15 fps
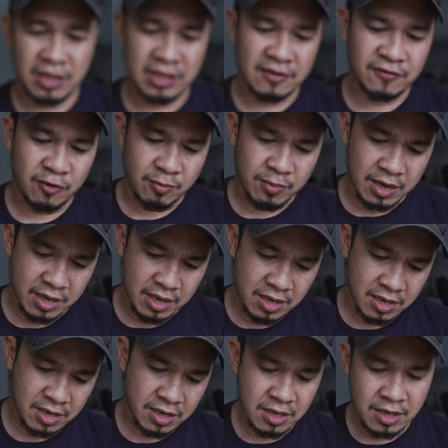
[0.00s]
thingy for
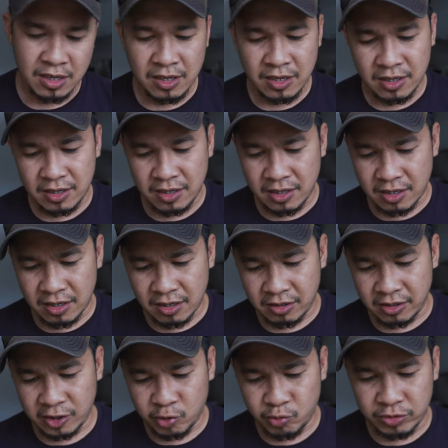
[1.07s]
my
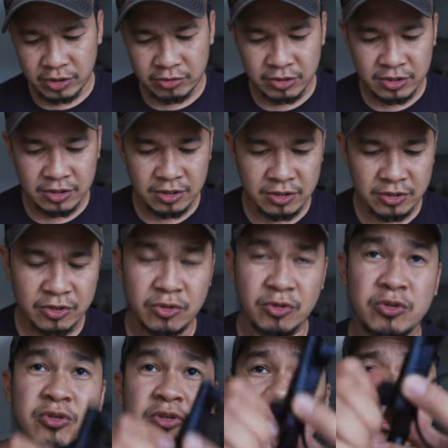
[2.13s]
RX100. So
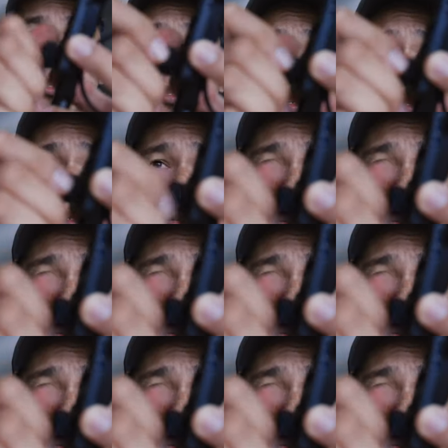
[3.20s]
you just